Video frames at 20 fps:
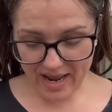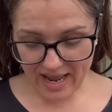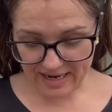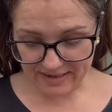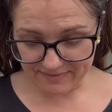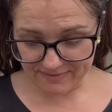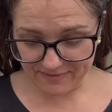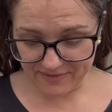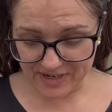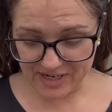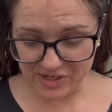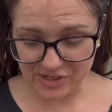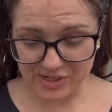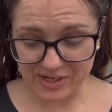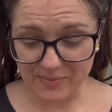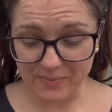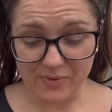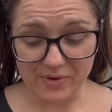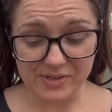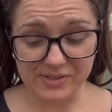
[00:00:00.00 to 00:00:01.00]
I have not finished
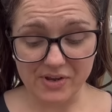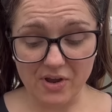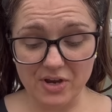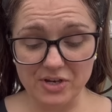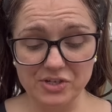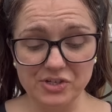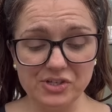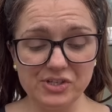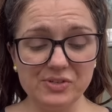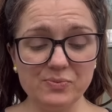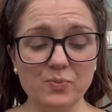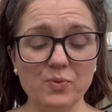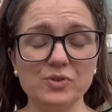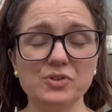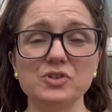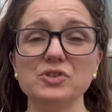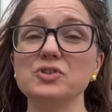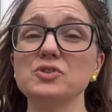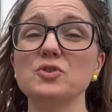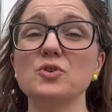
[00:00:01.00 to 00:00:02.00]
it was I just
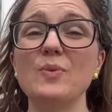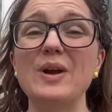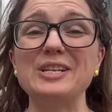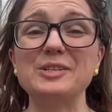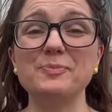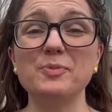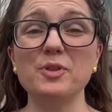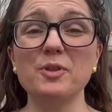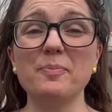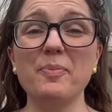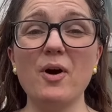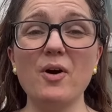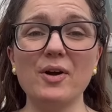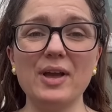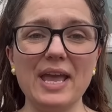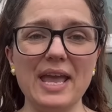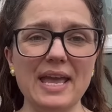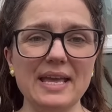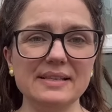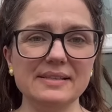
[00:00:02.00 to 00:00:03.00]
wasn't sure where to put the
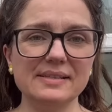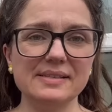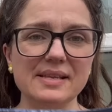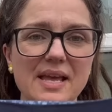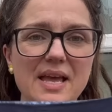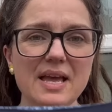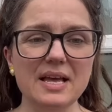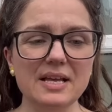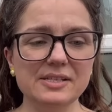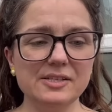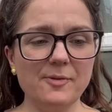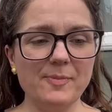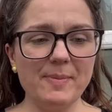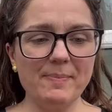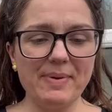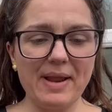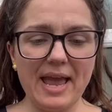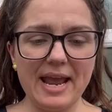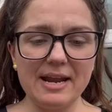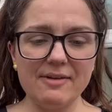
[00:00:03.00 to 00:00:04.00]
pockets. So I've been
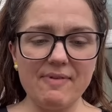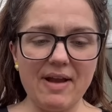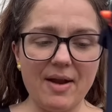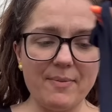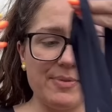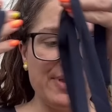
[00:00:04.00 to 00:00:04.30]
playing around